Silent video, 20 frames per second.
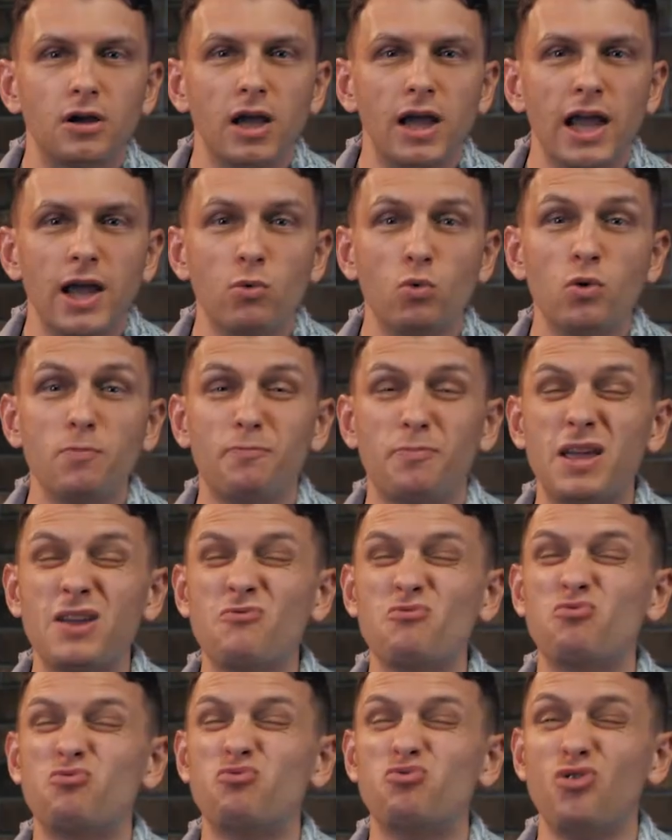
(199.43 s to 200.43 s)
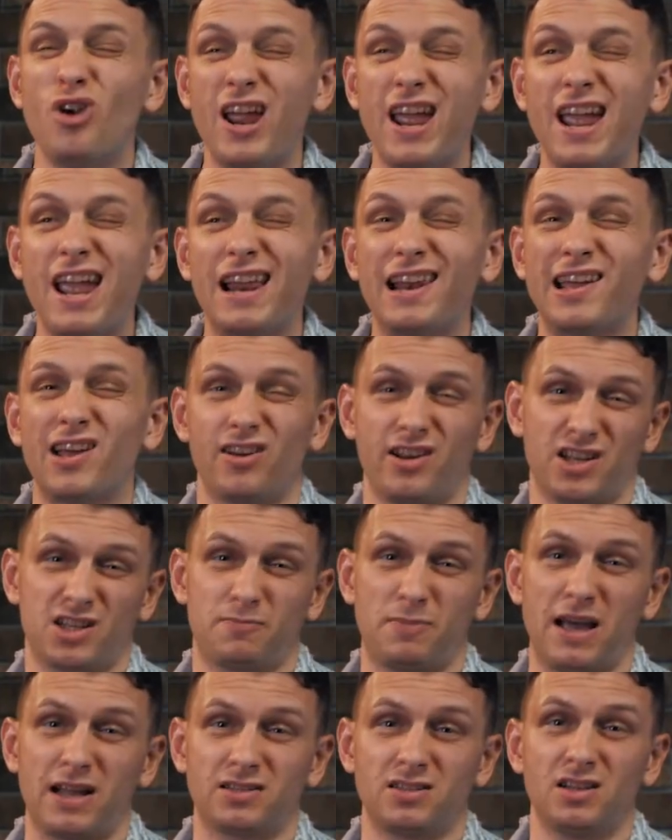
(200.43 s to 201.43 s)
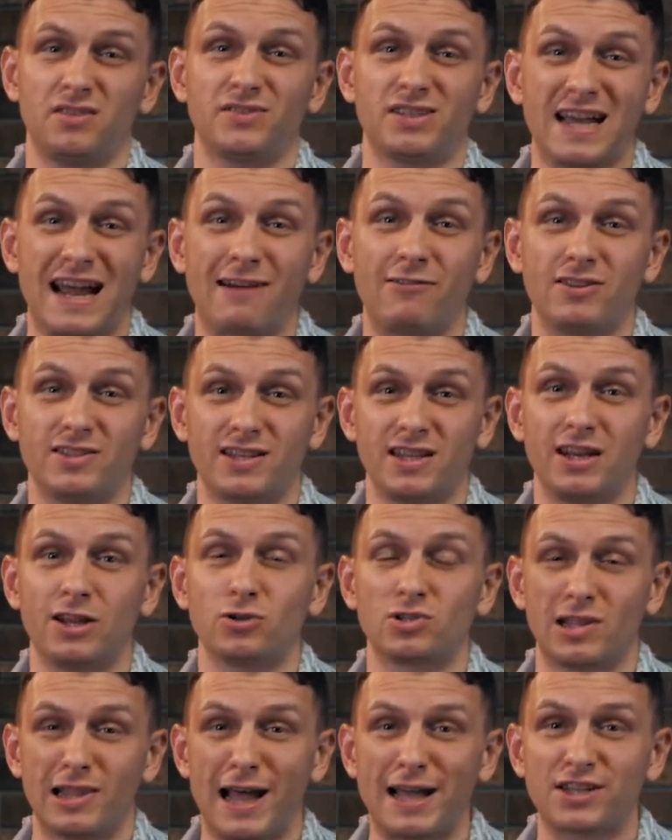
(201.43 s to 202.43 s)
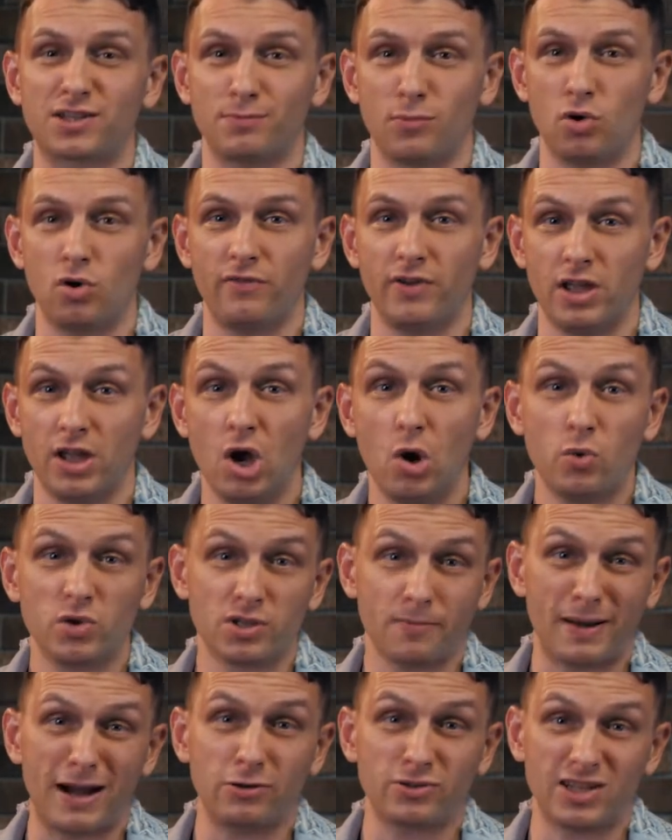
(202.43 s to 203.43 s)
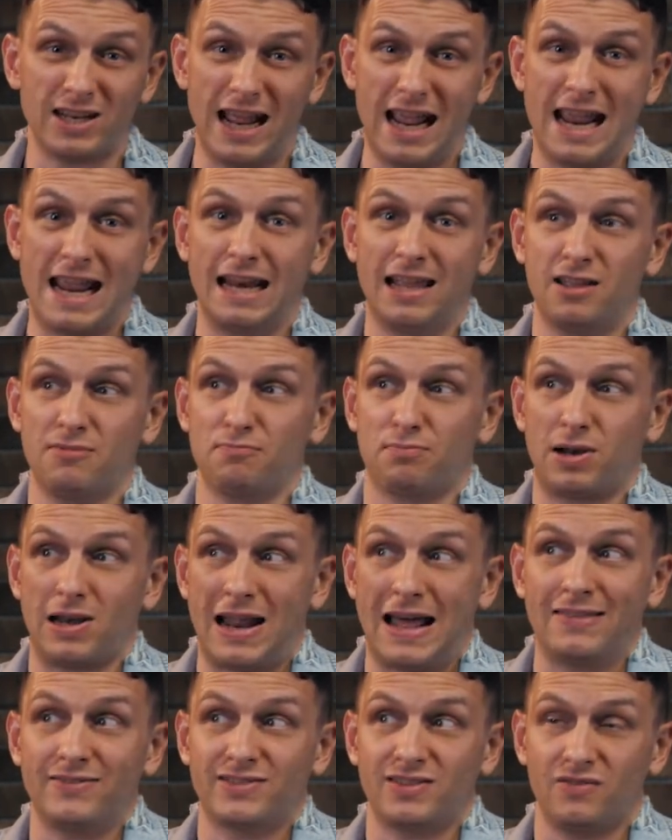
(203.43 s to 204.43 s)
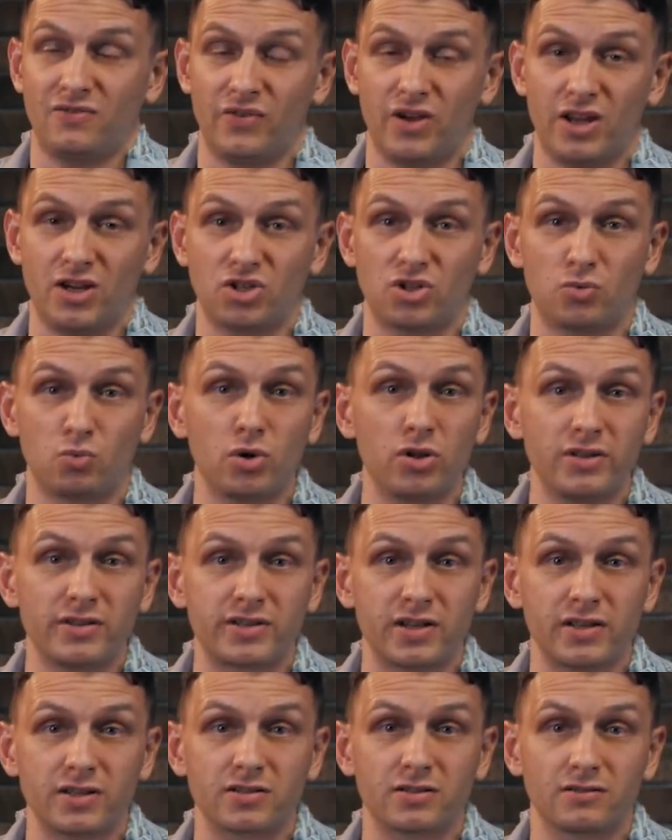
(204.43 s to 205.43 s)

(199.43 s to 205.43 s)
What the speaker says: It would be really unexpected if Tarantino's last movie was about an alien plant invasion, wouldn't it?